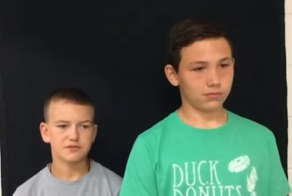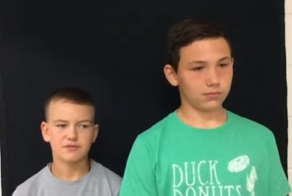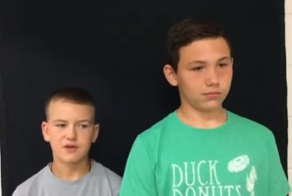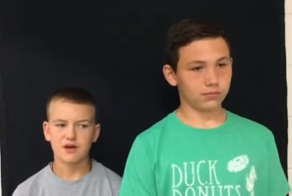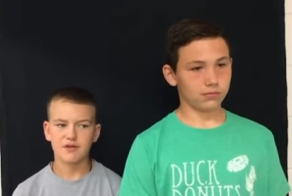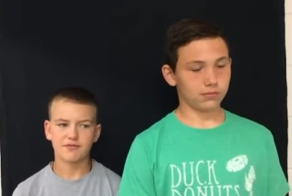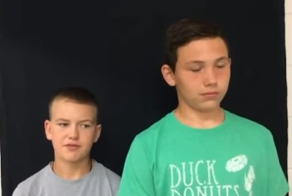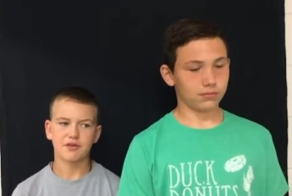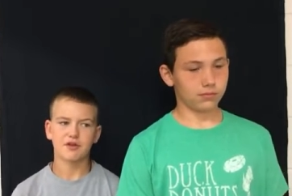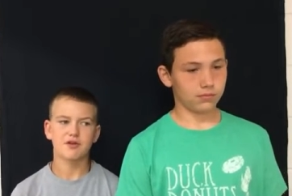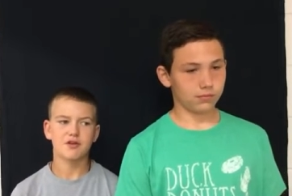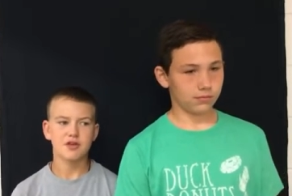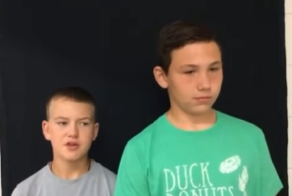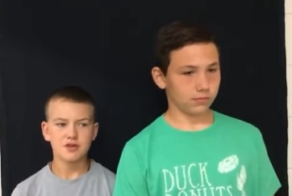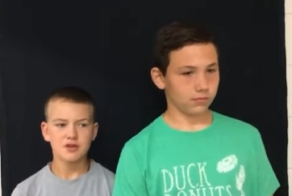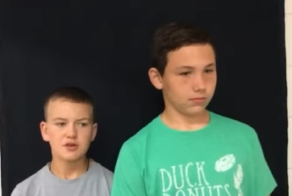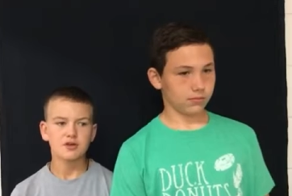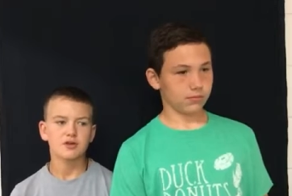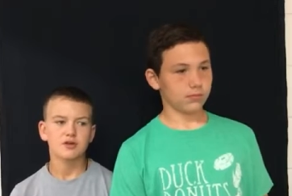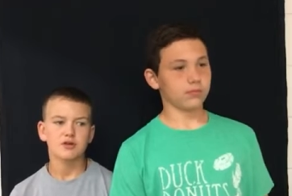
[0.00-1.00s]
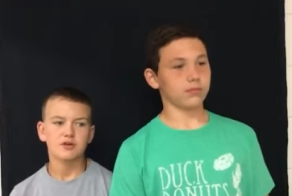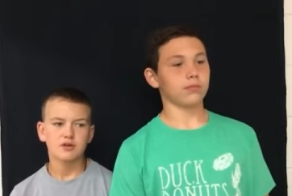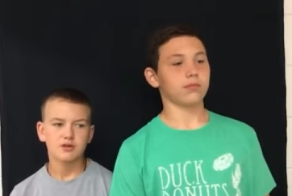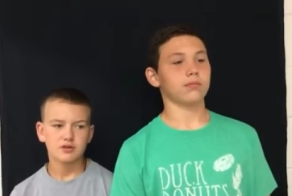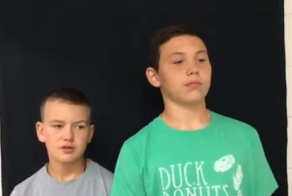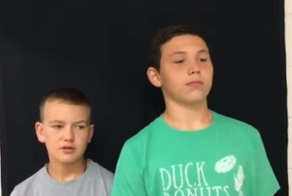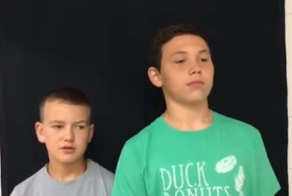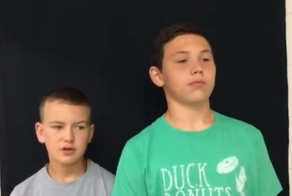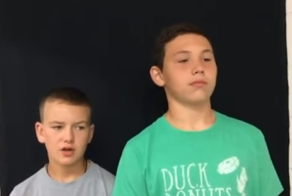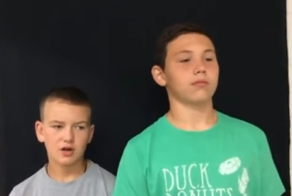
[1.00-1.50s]
Speaker 1: 5.30.
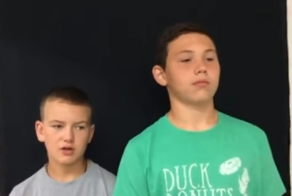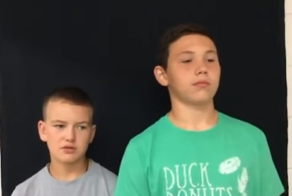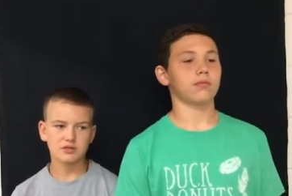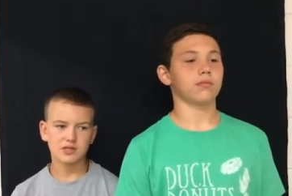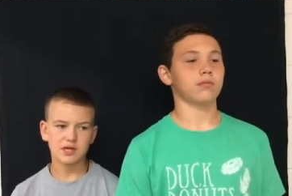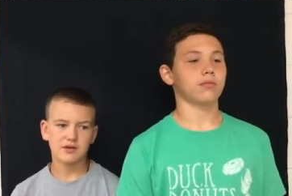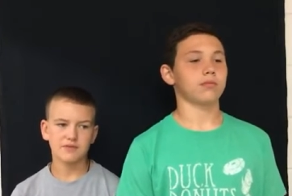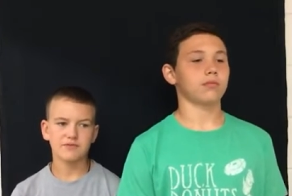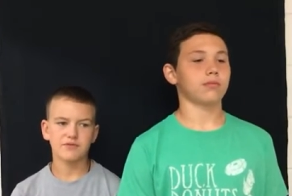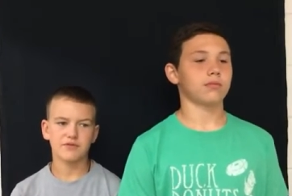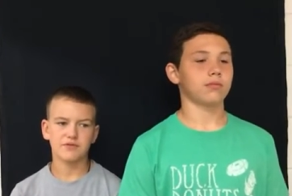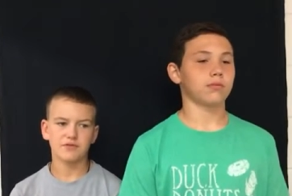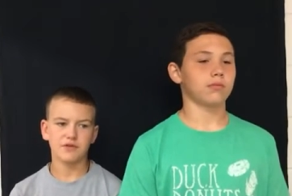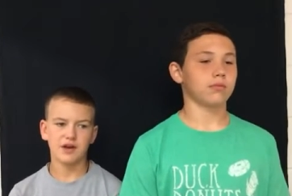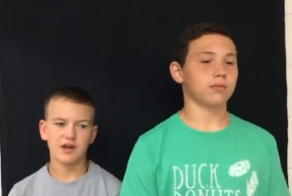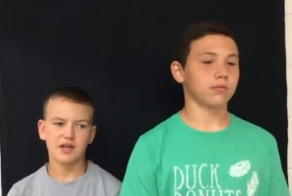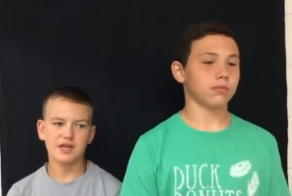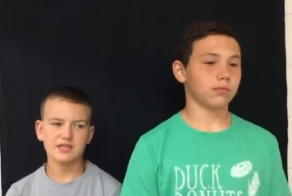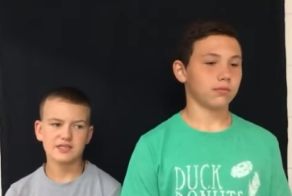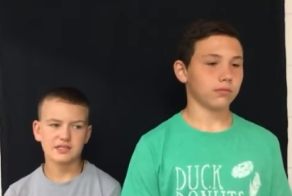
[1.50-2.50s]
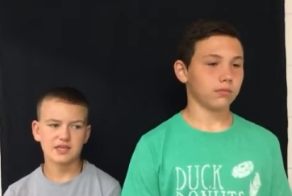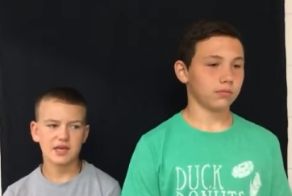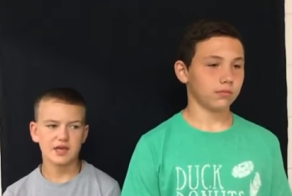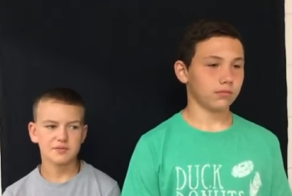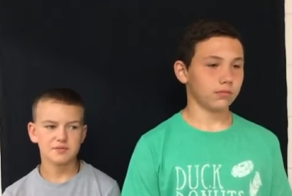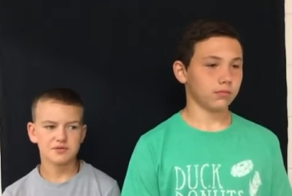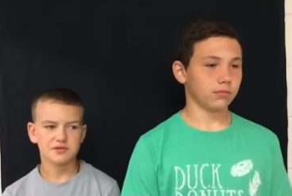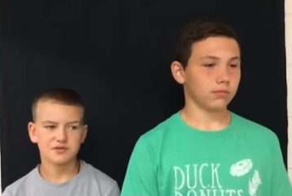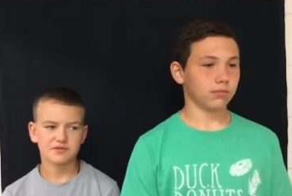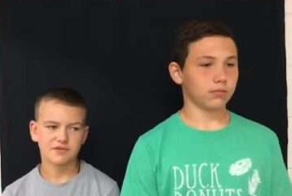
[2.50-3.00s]
Call time for Friday's
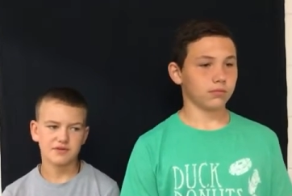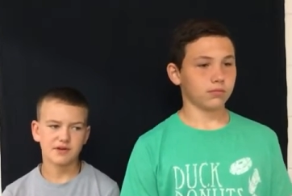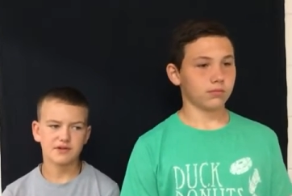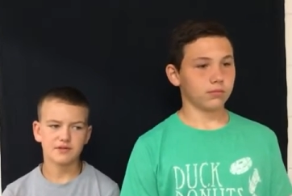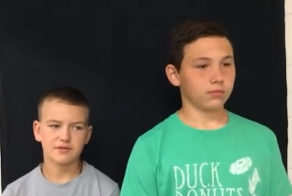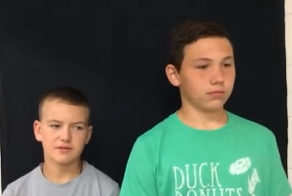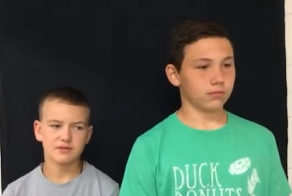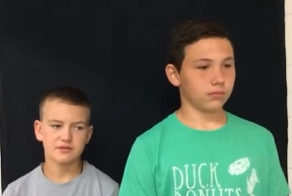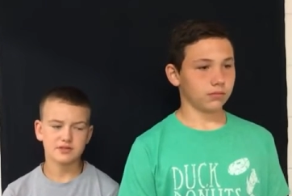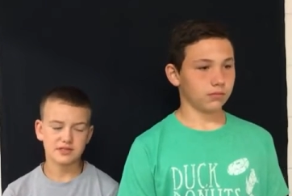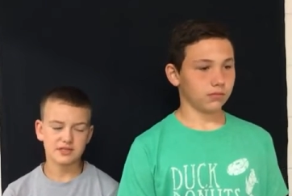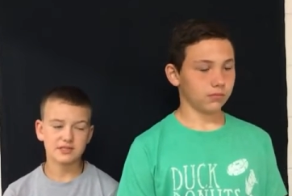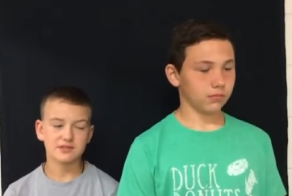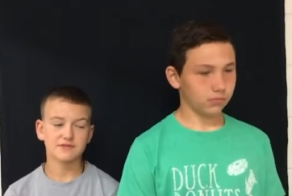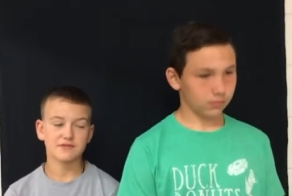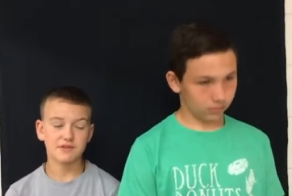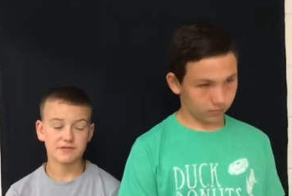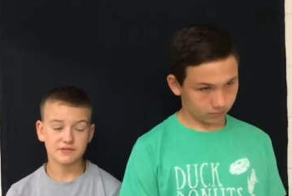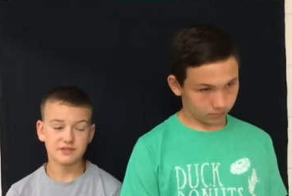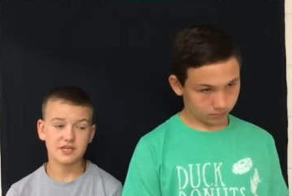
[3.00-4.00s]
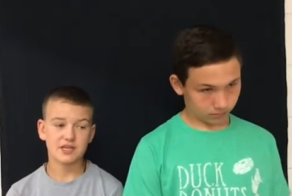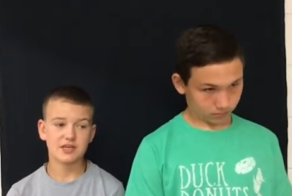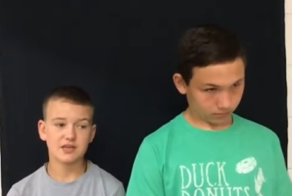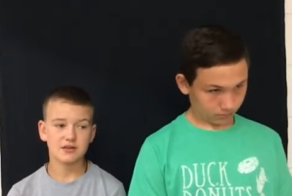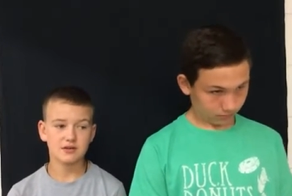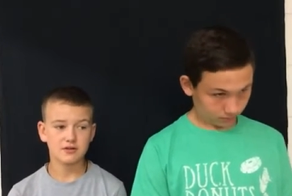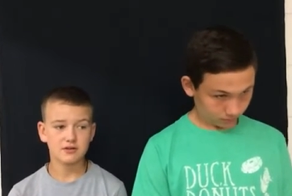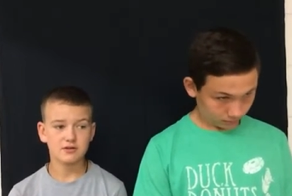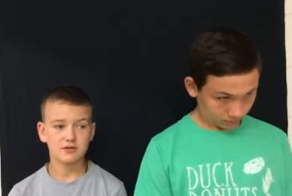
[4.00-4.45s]
game is 6.15.